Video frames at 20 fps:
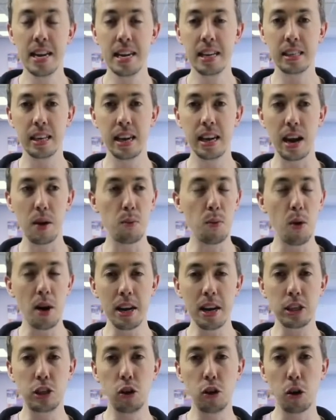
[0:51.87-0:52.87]
Tonight, what
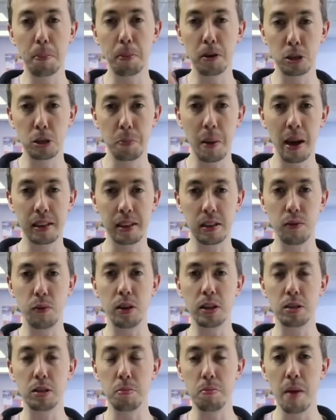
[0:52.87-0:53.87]
is your perspective?
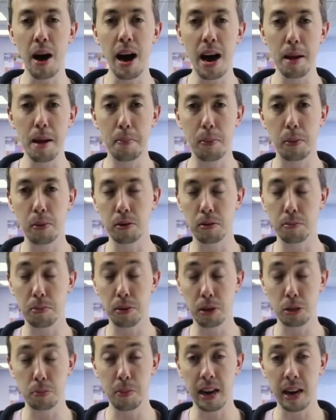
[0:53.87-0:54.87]
What's my
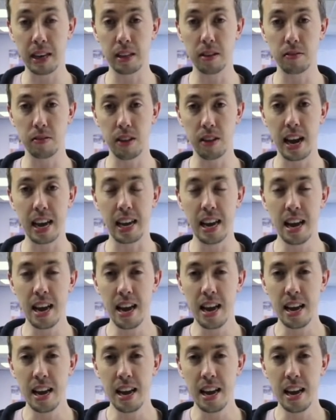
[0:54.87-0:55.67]
perspective like?